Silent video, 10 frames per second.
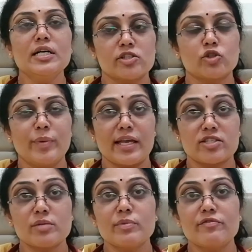should be
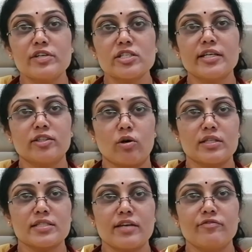extremely vigilant on
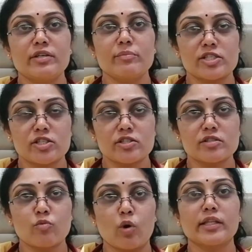the safety
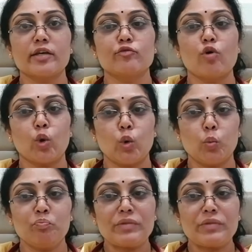measures what they follow.